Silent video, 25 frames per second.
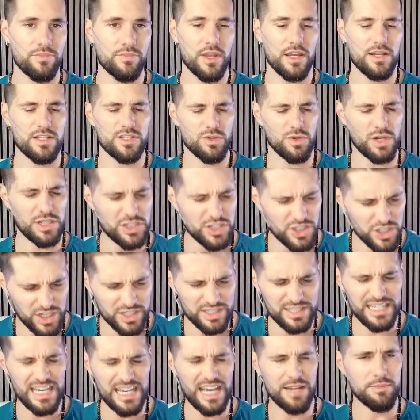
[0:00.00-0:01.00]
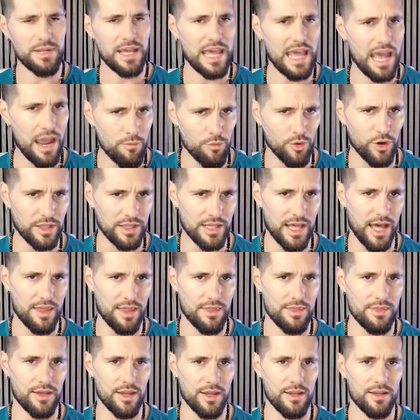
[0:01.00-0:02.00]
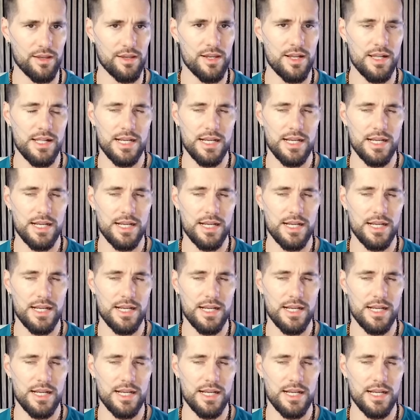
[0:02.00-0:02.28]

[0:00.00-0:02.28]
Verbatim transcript: And so I just kept hammering that thing.